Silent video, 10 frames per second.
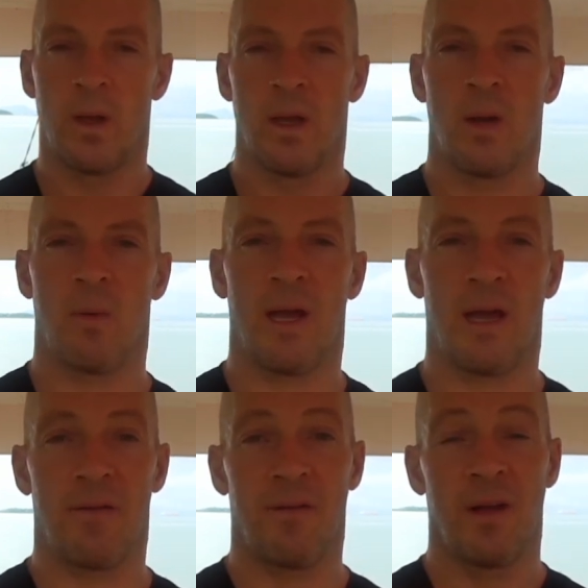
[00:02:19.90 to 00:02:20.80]
We
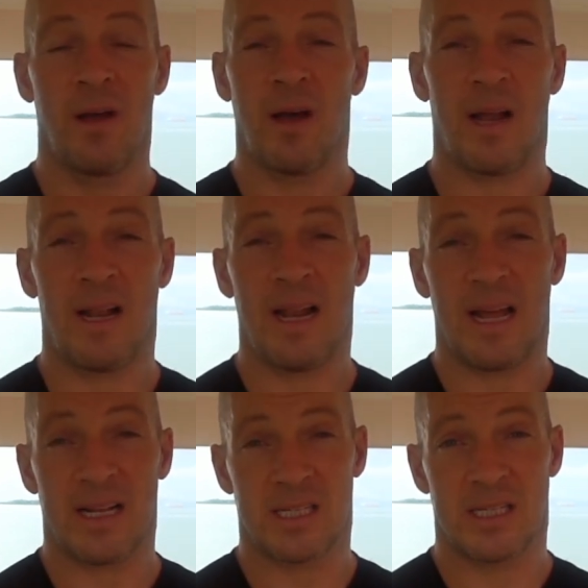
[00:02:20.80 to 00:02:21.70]
have our
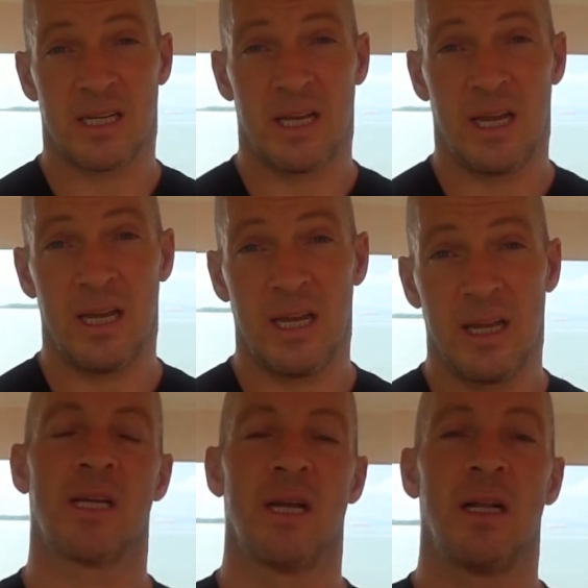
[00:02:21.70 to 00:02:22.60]
lats, okay?
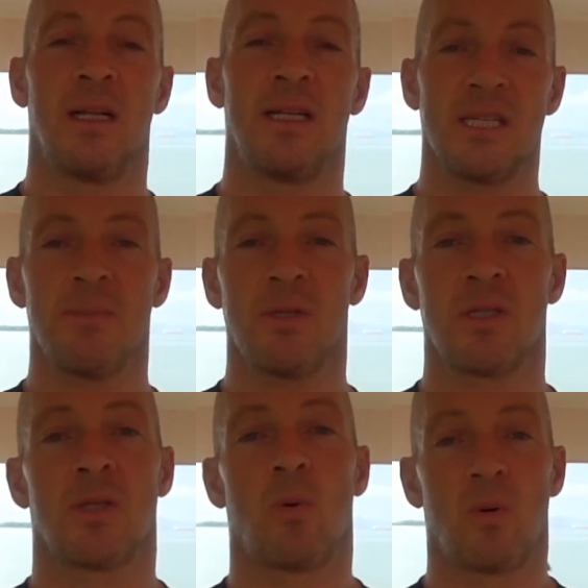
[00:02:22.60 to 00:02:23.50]
Latissimus
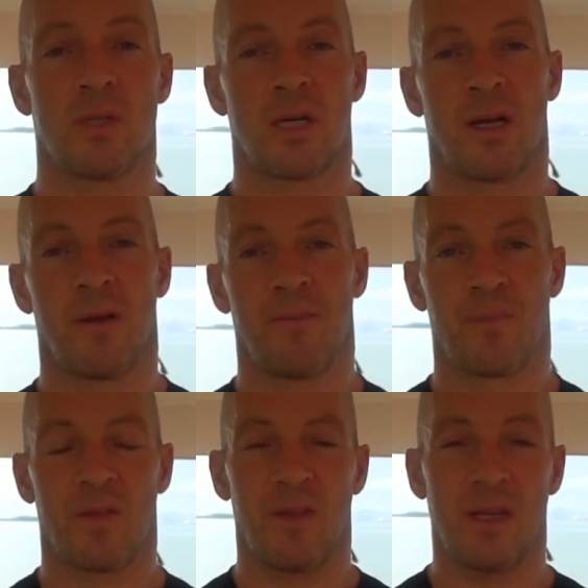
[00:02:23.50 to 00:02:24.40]
dorsi.
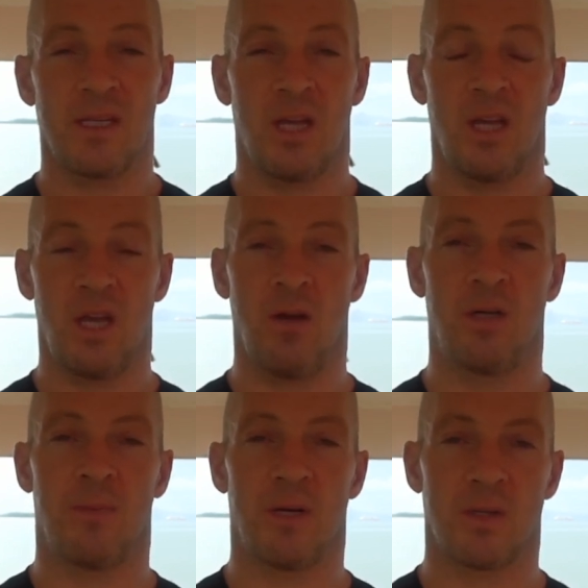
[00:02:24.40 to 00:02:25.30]
These are huge
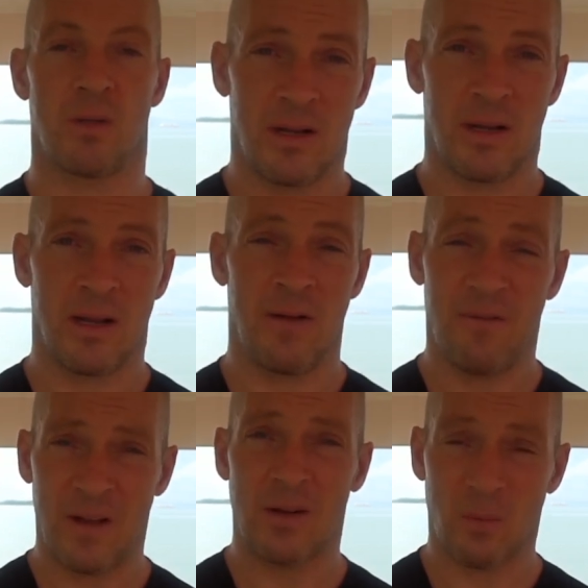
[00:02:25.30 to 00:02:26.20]
muscles. In
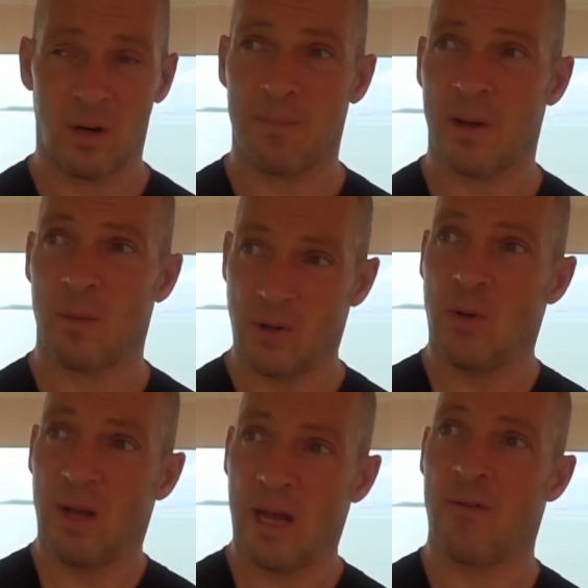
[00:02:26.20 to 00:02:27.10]
fact, on our back we do
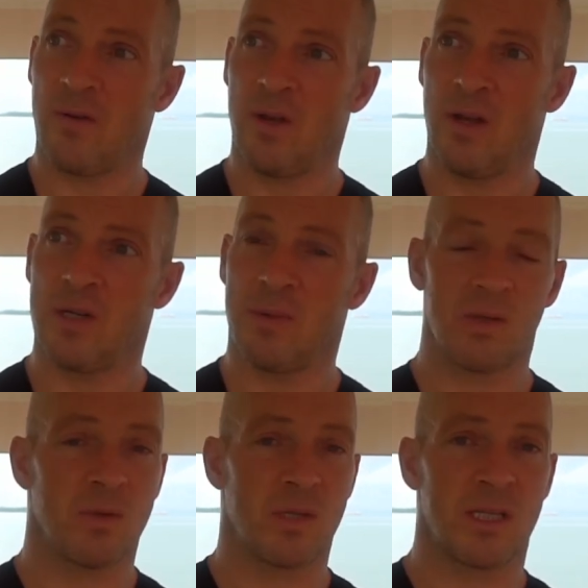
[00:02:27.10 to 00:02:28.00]
have huge
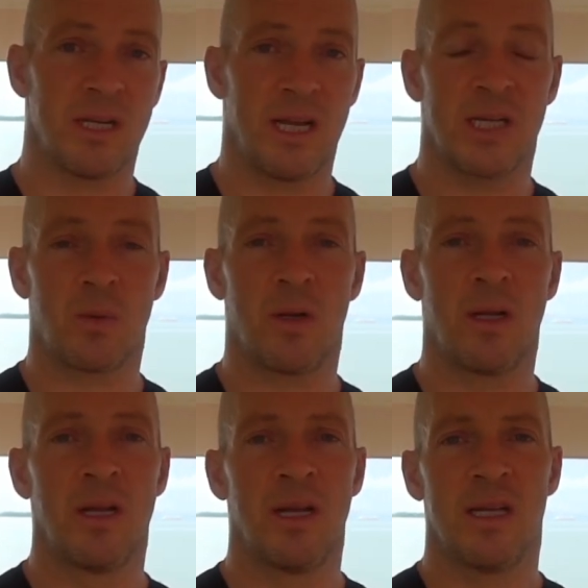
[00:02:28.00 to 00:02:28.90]
muscles, because the next one
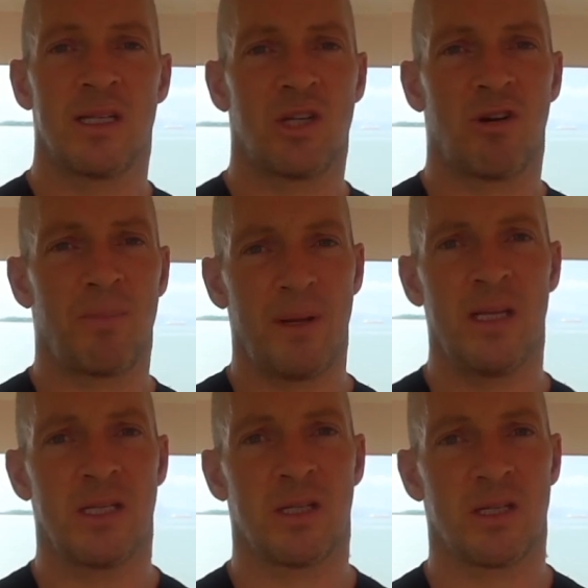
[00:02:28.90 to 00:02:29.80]
is the
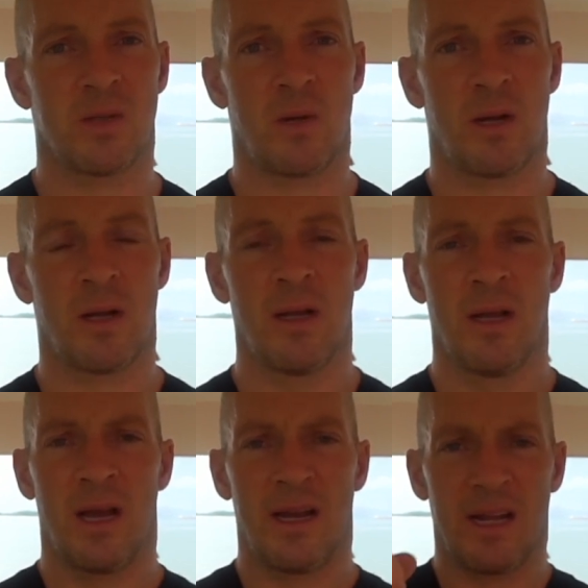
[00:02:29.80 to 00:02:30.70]
trapezius as well,
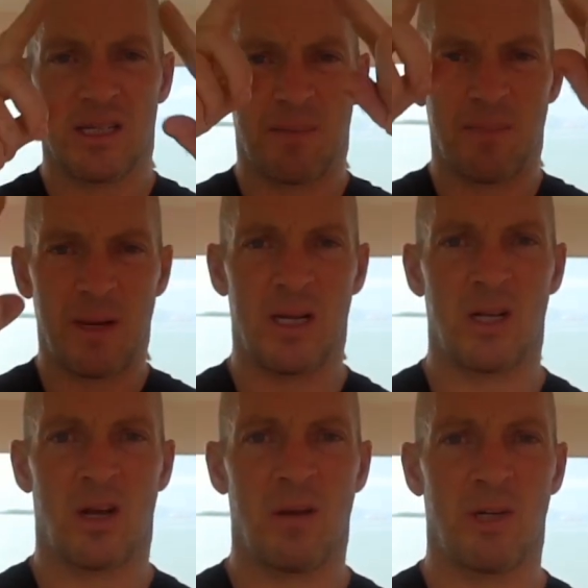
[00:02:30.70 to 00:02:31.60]
and that's a big
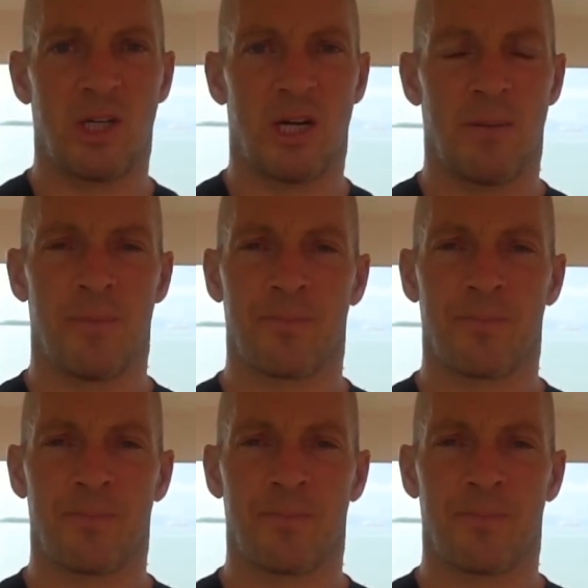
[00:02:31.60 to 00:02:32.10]
diamond shape.